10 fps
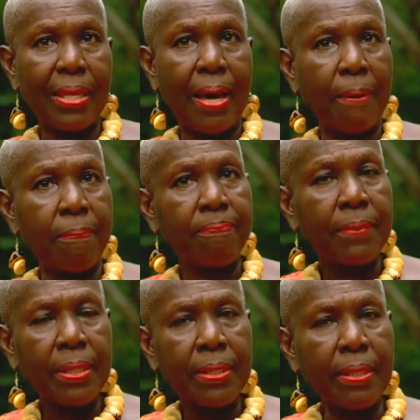
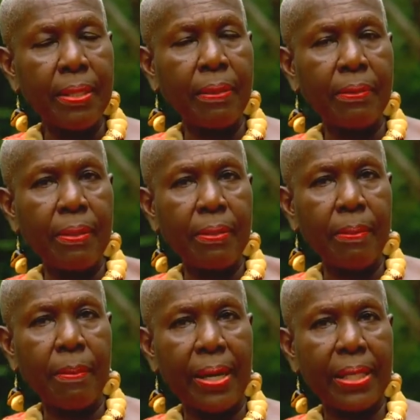
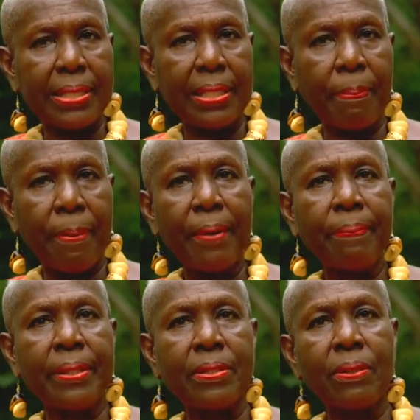the marketing department.